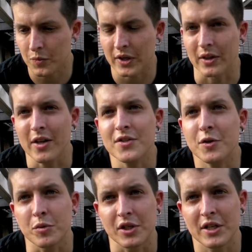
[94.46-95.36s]

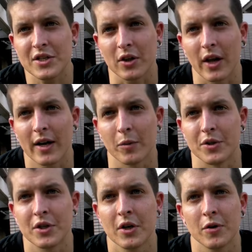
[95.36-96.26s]
unless you teach a
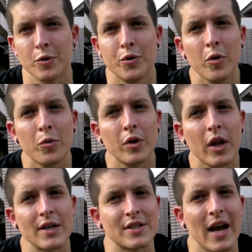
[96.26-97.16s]
language, you don't
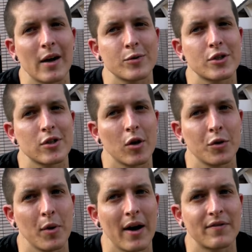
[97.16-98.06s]
realize how slow
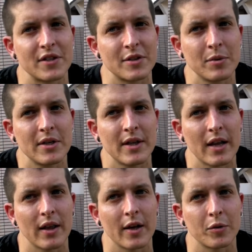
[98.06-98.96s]
you have to speak
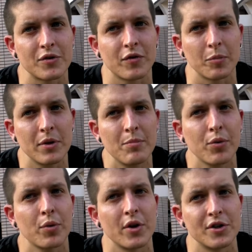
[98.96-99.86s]
that language for
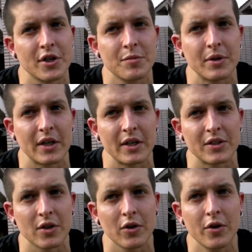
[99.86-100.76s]
people who are just beginning
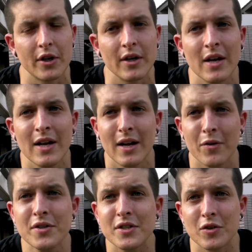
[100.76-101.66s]
to learn it. Now,
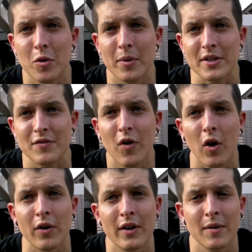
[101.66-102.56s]
this is nobody's
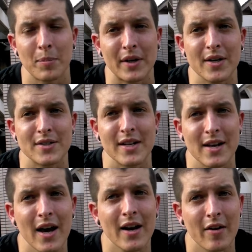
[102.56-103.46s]
fault, because
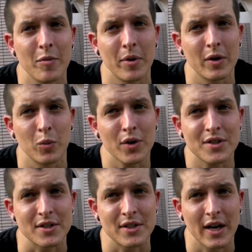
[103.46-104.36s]
not everybody
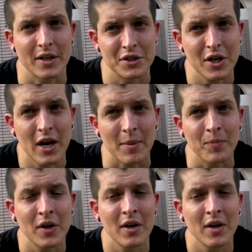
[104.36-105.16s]
works this kind of job.